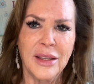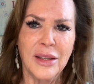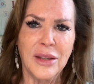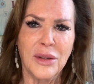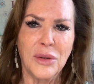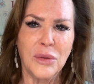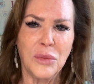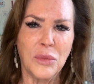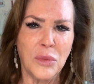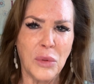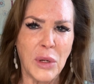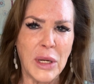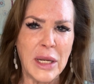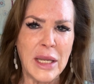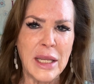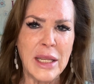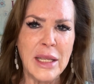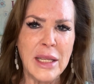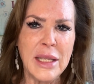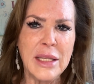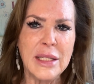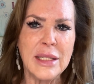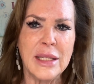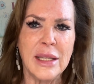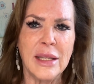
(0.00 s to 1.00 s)
What
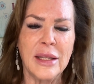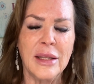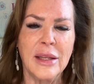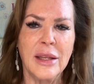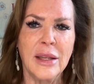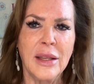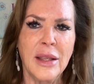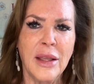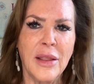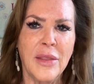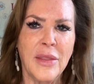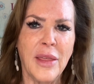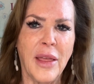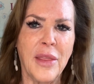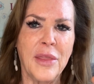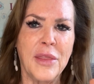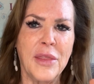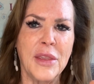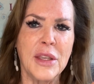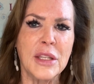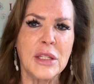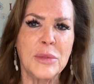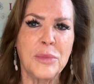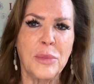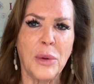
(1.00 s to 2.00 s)
is it that
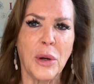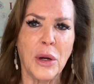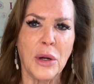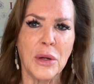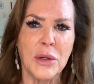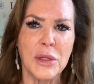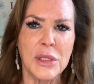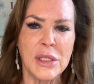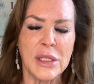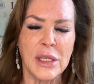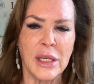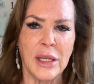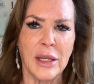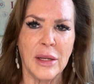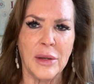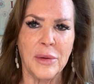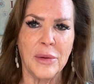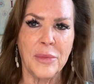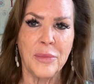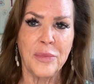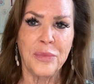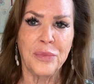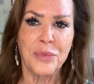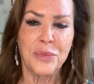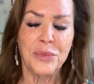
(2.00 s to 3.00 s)
this person
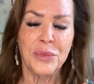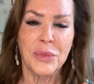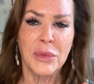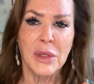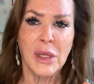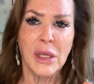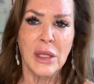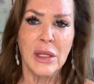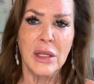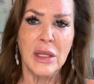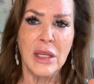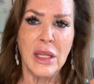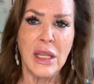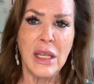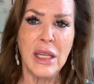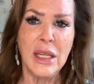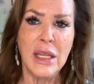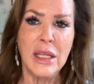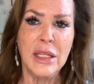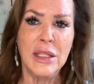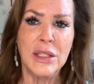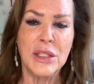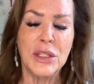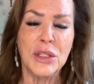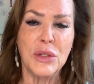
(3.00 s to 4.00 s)

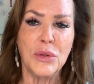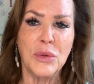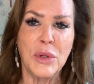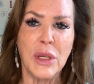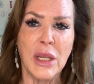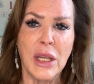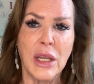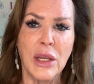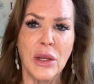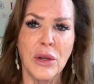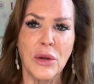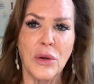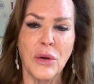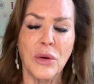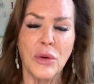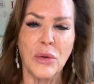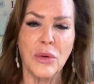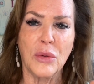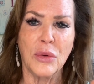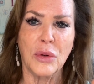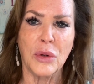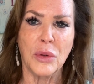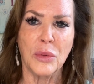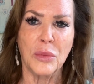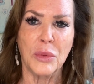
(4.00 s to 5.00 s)
needs to hear
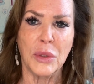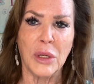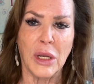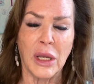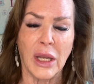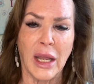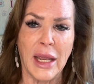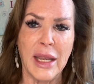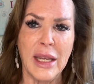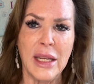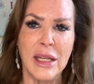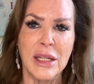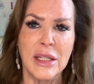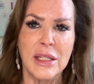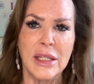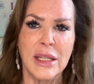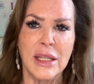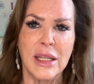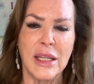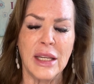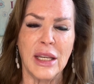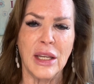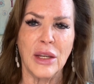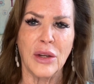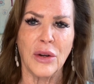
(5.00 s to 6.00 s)
or would like to
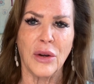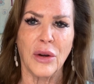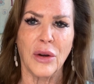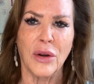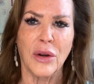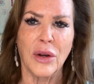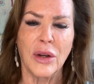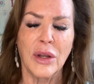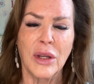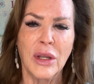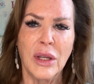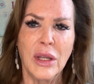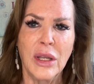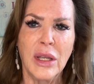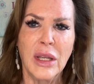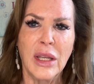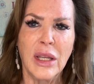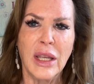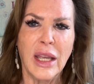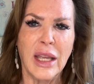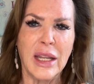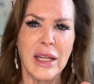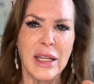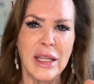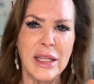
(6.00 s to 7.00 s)
hear?
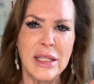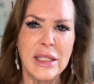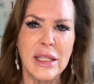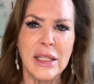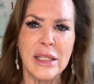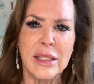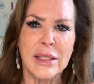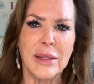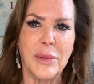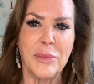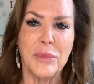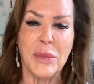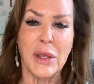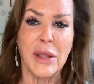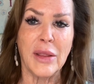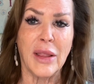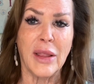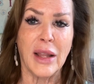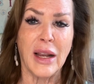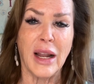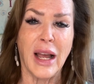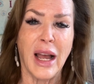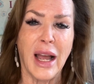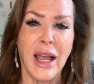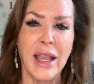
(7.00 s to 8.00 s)
And is it something
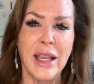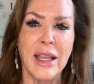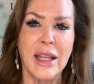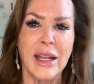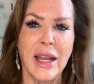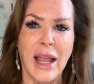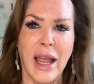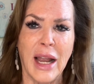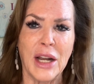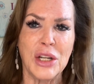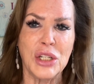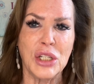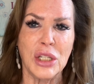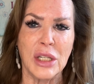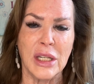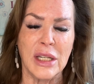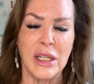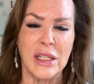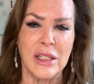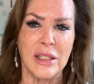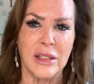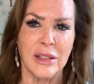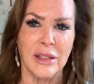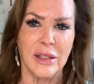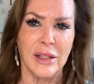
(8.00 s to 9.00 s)
that I can actually
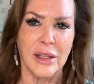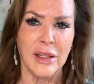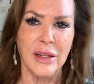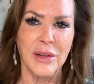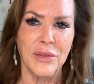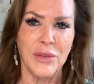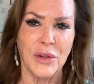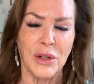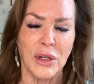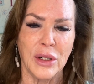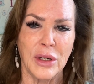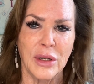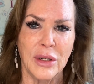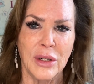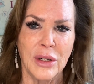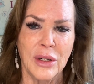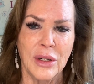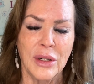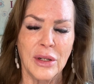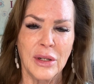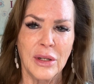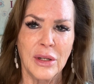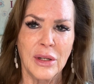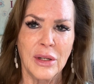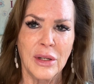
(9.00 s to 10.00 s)
deliver?
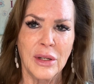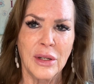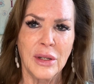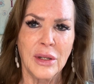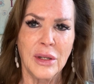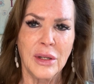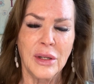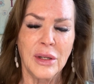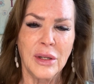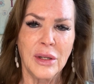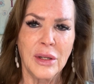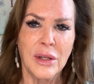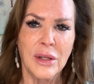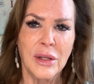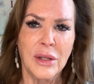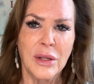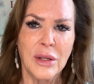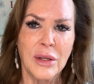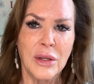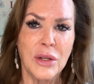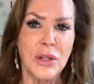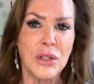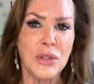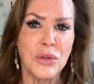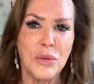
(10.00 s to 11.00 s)

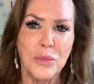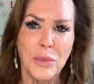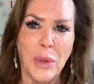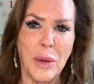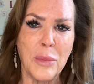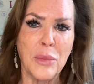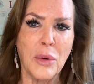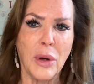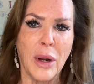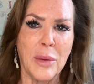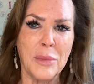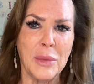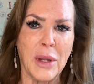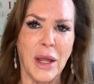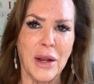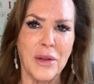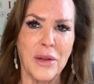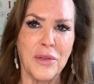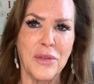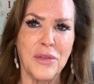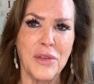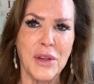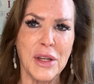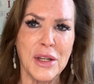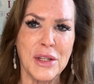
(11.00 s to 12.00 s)
Because remember, I'm not
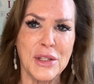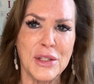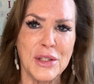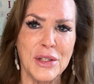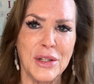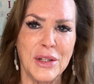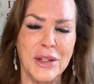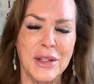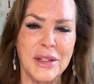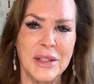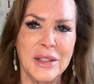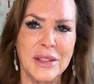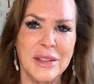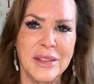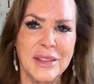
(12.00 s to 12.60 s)
a fixer.